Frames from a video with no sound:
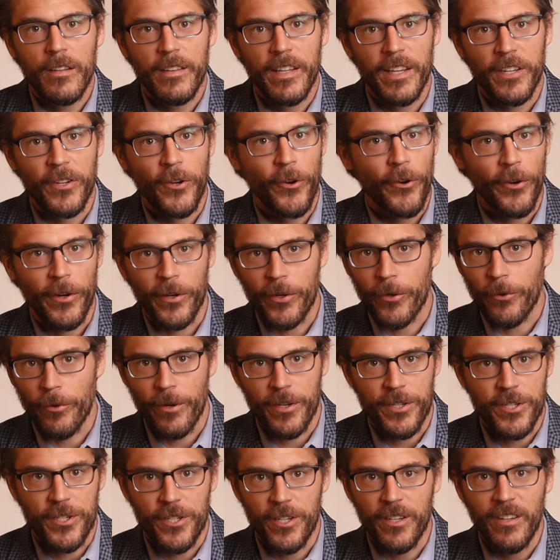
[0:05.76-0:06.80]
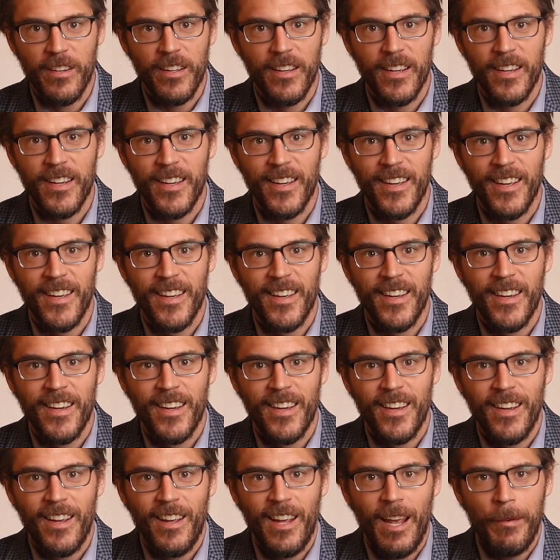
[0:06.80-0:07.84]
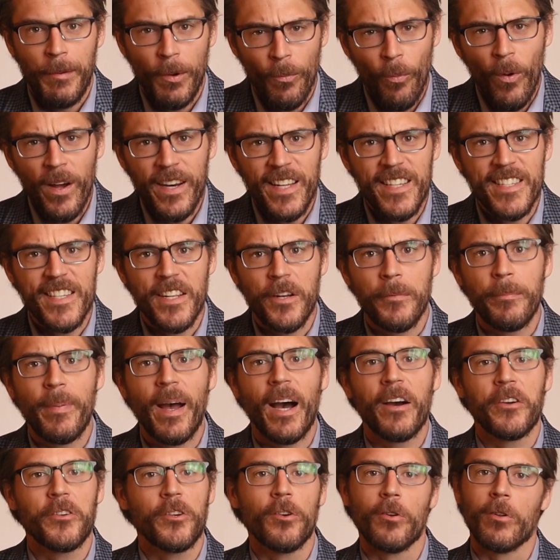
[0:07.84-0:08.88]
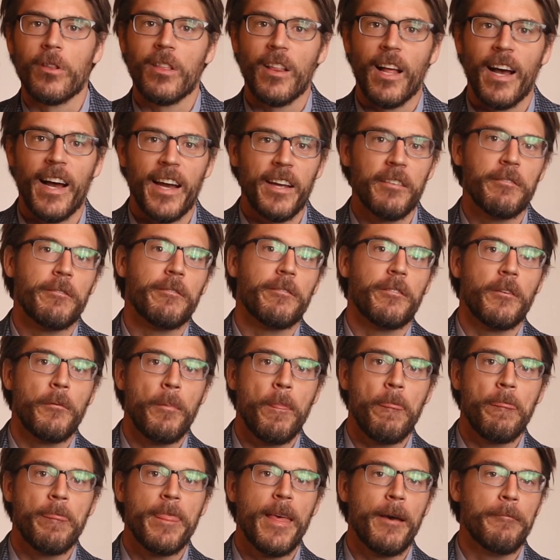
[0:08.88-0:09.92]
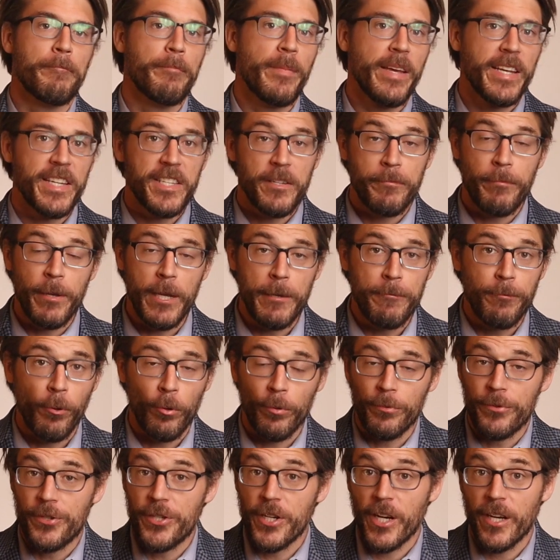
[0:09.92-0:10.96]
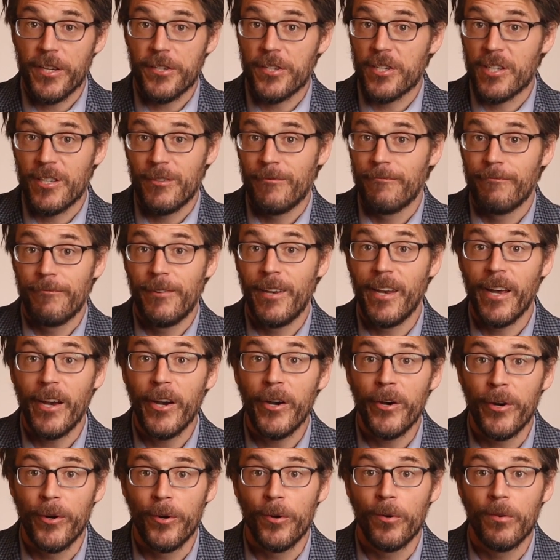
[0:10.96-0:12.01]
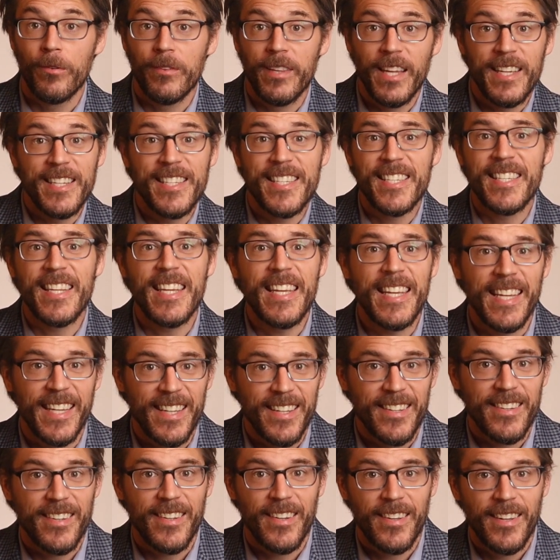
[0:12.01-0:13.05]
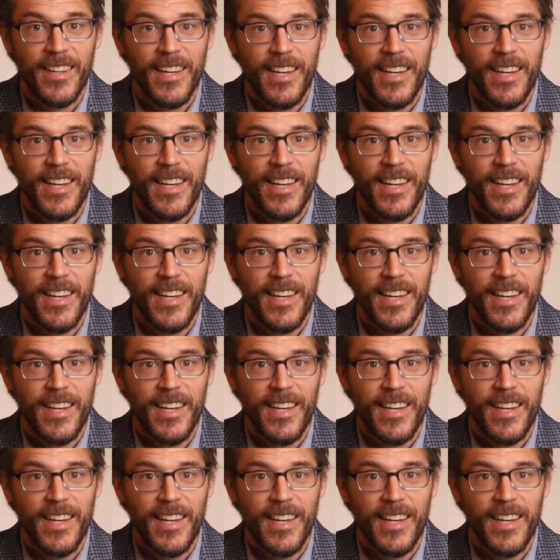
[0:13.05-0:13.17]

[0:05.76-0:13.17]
that you're a Christian? I mean, what is it about your life that makes people just know? They see it.